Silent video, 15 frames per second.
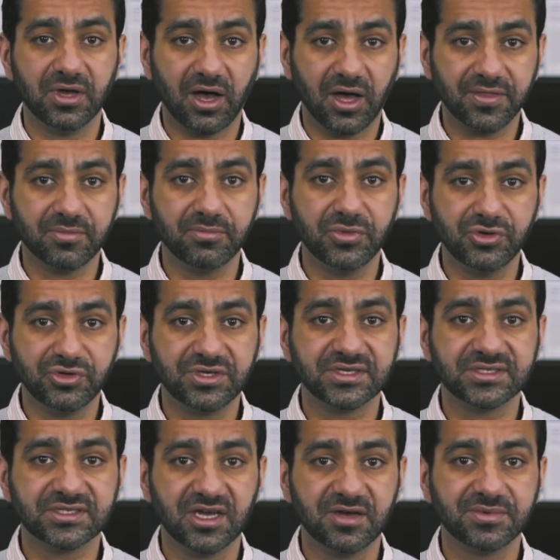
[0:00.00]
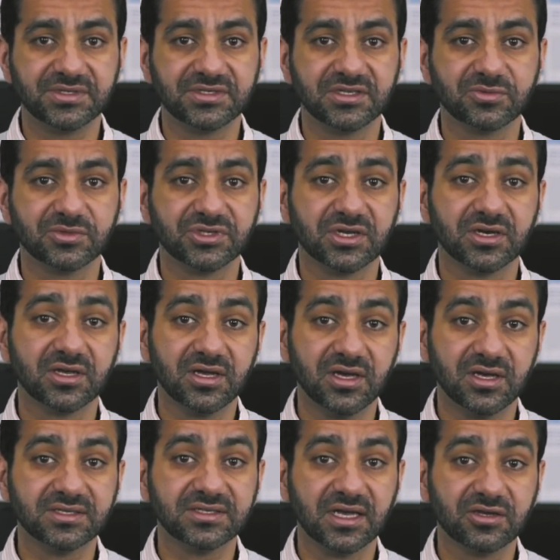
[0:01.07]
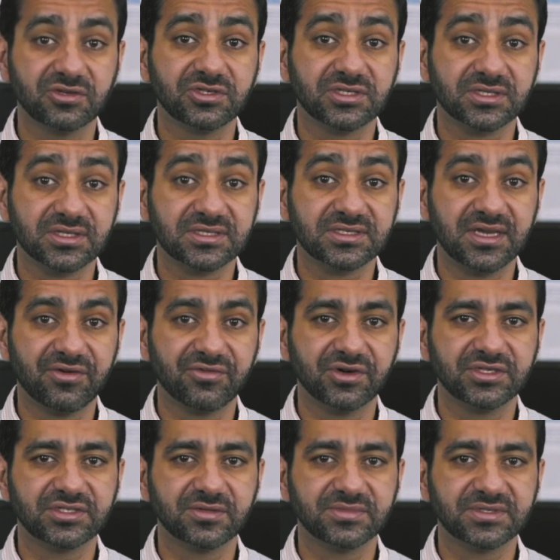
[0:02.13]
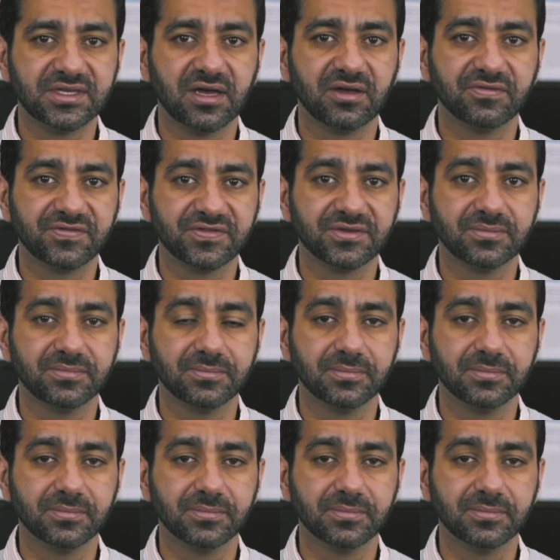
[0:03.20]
other mood disturbances which can occur secondary to the steroids themselves.